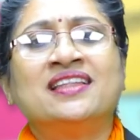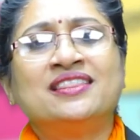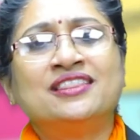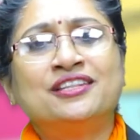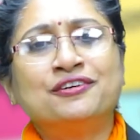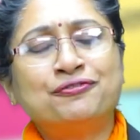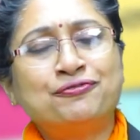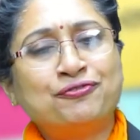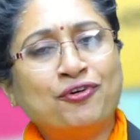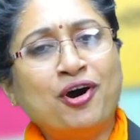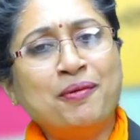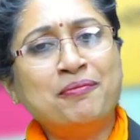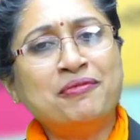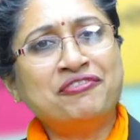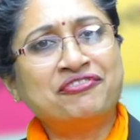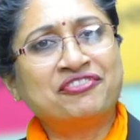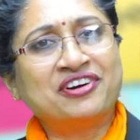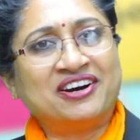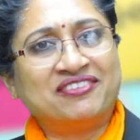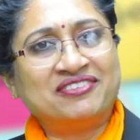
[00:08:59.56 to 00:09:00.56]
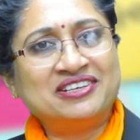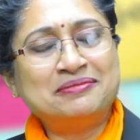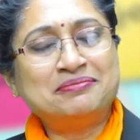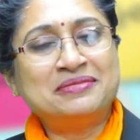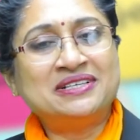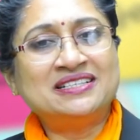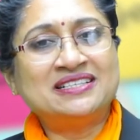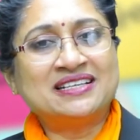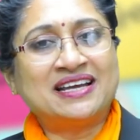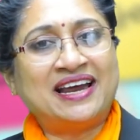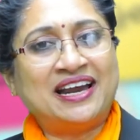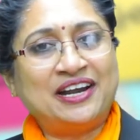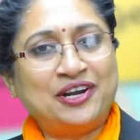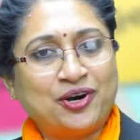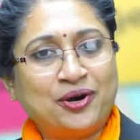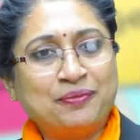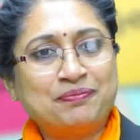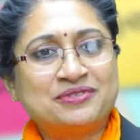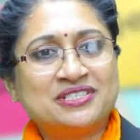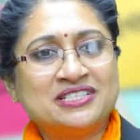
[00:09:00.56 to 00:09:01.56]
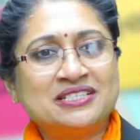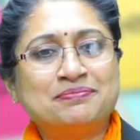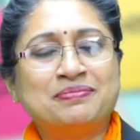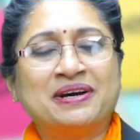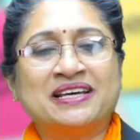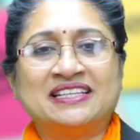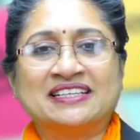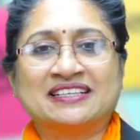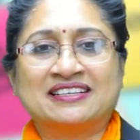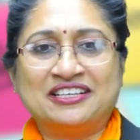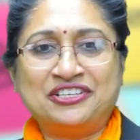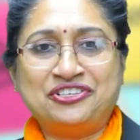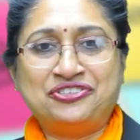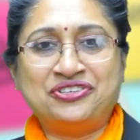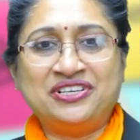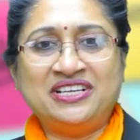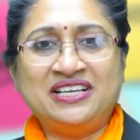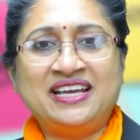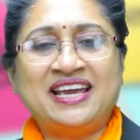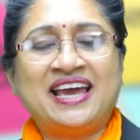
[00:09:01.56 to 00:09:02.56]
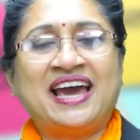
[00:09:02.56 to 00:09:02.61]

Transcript: The form of government adopted by the country